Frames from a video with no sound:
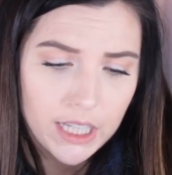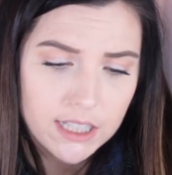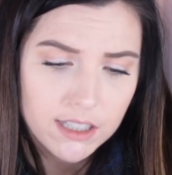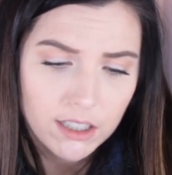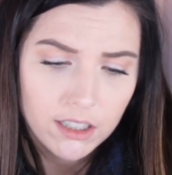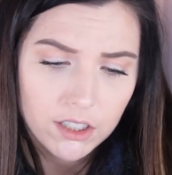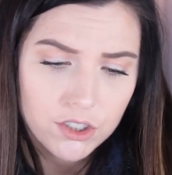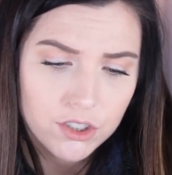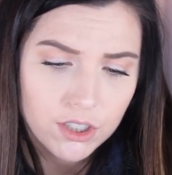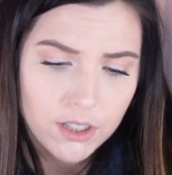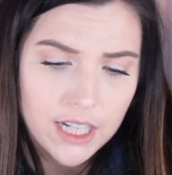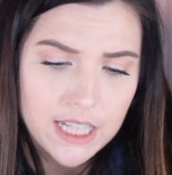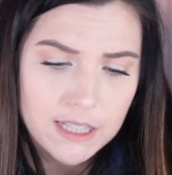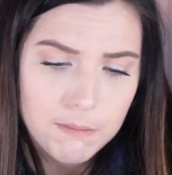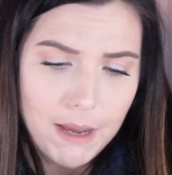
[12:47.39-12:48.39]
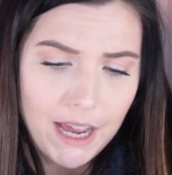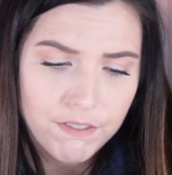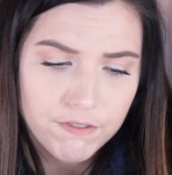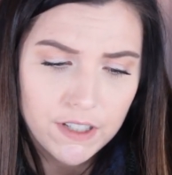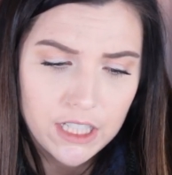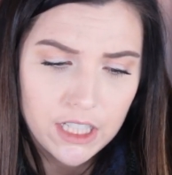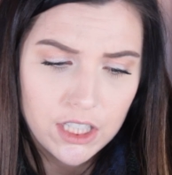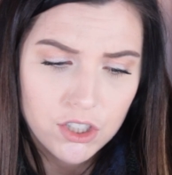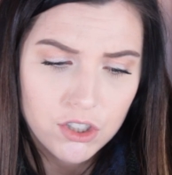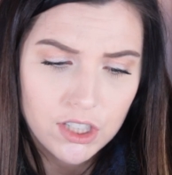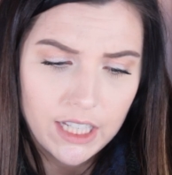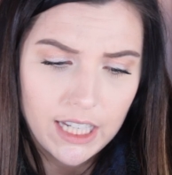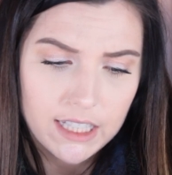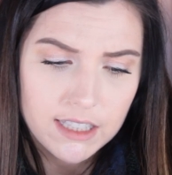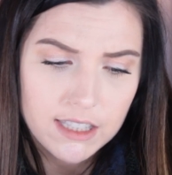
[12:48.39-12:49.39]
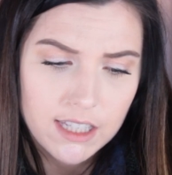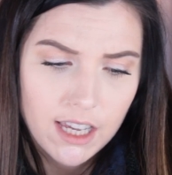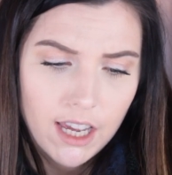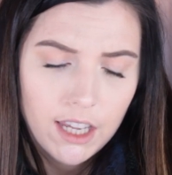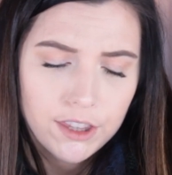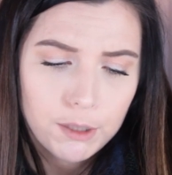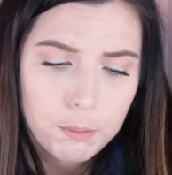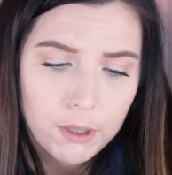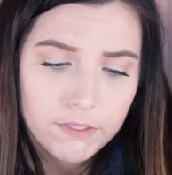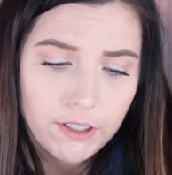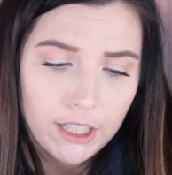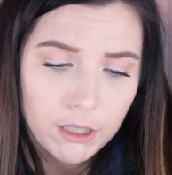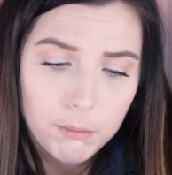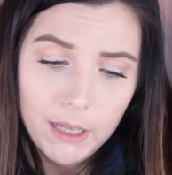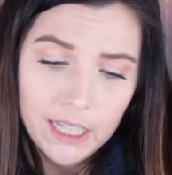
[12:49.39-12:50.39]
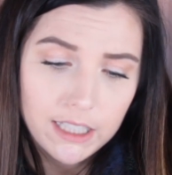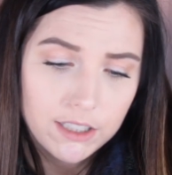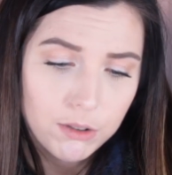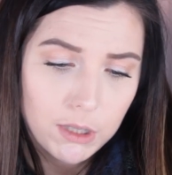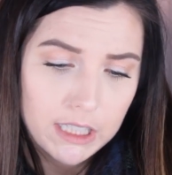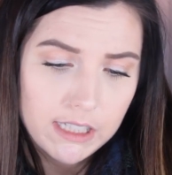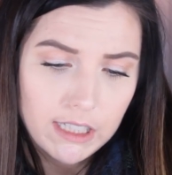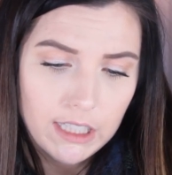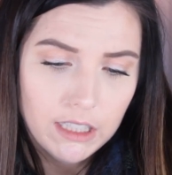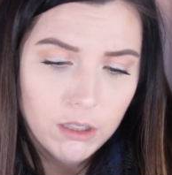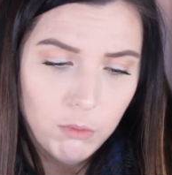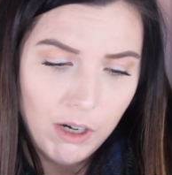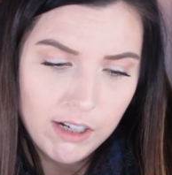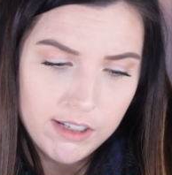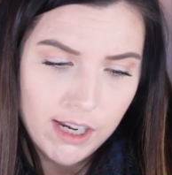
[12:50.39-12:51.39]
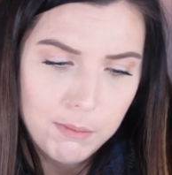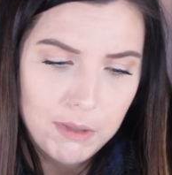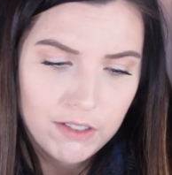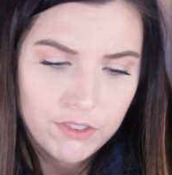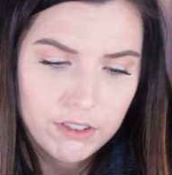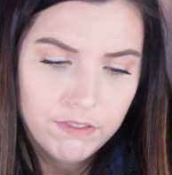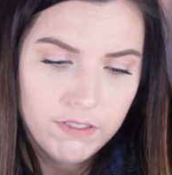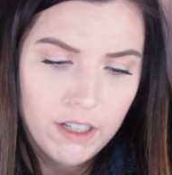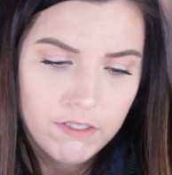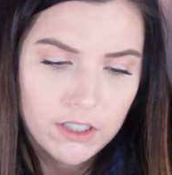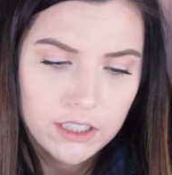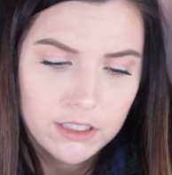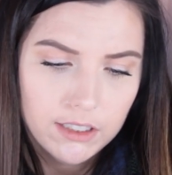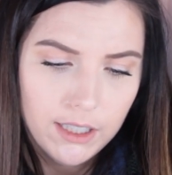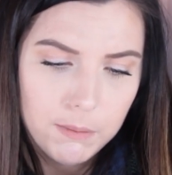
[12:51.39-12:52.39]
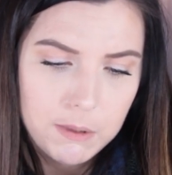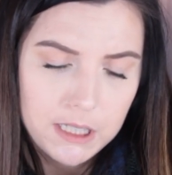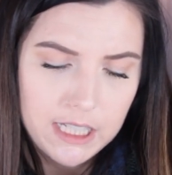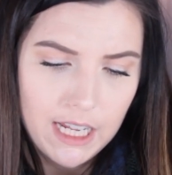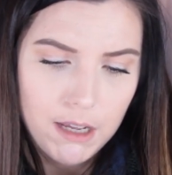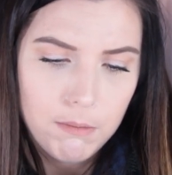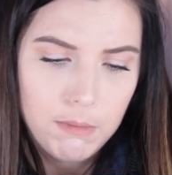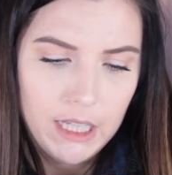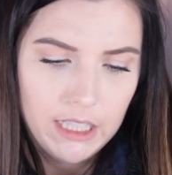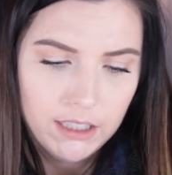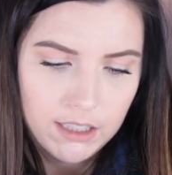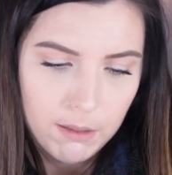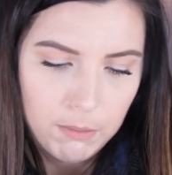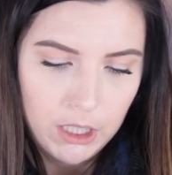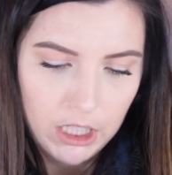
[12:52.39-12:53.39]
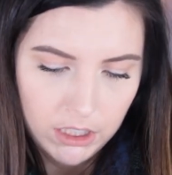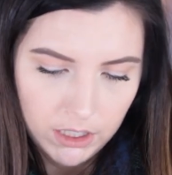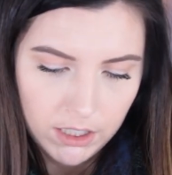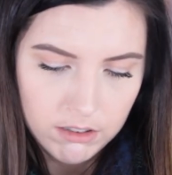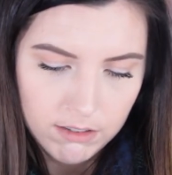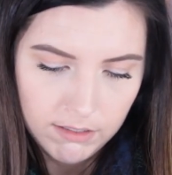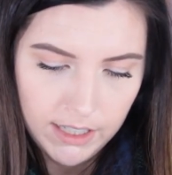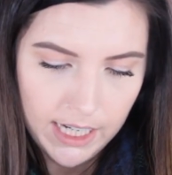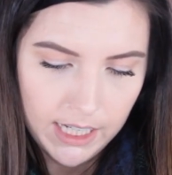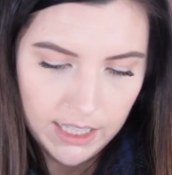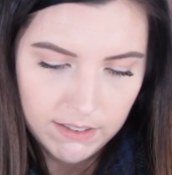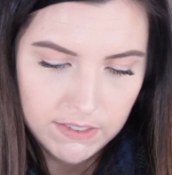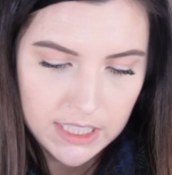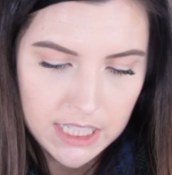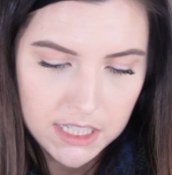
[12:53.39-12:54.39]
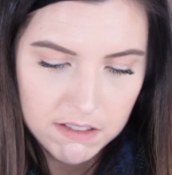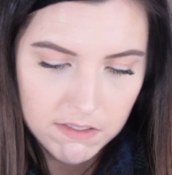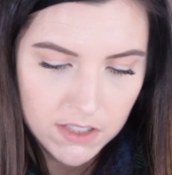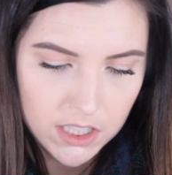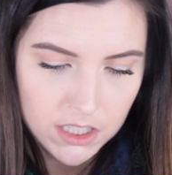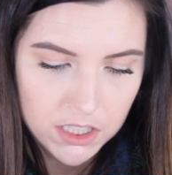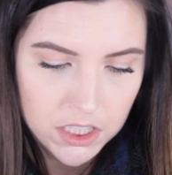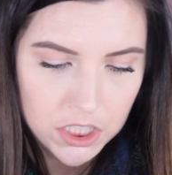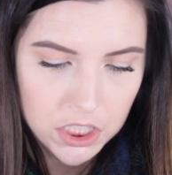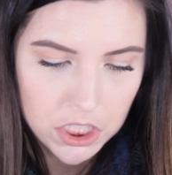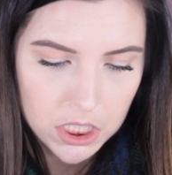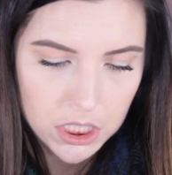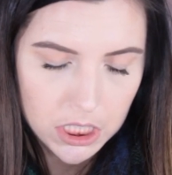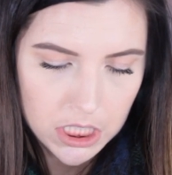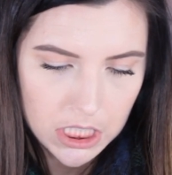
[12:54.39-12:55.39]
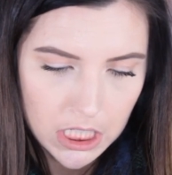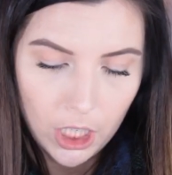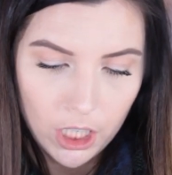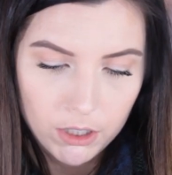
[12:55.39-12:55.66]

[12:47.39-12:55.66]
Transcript: It's a luxurious matte finish that's the perfect companion to extending the wear time of your favorite lip statement lip color. I don't have any of those.